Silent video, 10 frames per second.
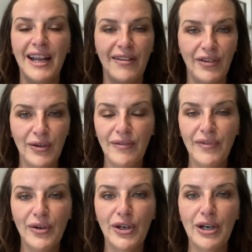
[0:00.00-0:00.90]
if you can
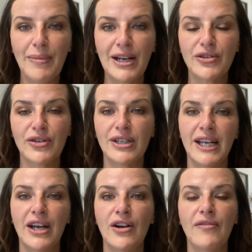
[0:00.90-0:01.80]
feel good about
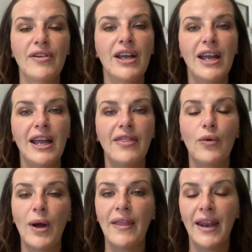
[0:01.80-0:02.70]
yourself the
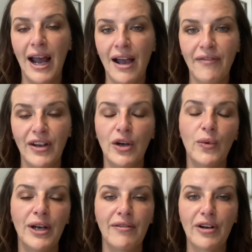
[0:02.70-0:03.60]
way that I feel
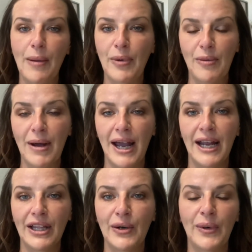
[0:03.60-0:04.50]
whenever I put my
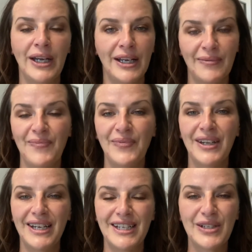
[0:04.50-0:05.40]
halo in,
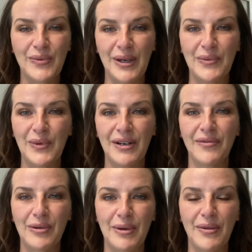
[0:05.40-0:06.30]
then it's a win-win
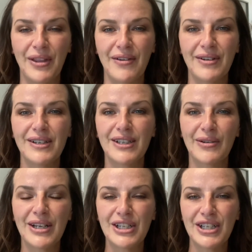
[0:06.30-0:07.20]
for both of us. So
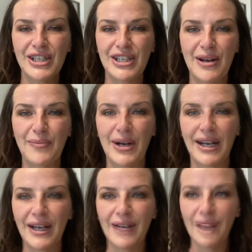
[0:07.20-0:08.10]
let's just jump right
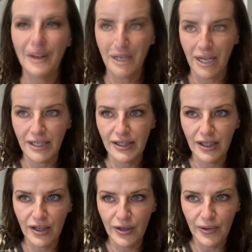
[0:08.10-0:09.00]
in. Okay,
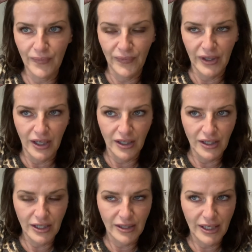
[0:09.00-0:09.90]
so
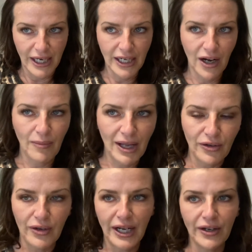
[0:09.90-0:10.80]
just take out my
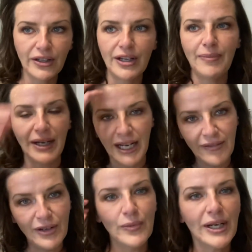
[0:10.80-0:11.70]
little hair clip, and
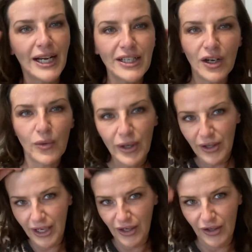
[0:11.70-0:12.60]
even when I don't wear the
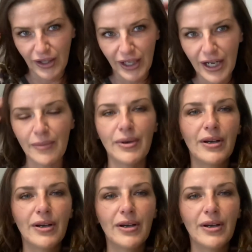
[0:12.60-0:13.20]
hair clip,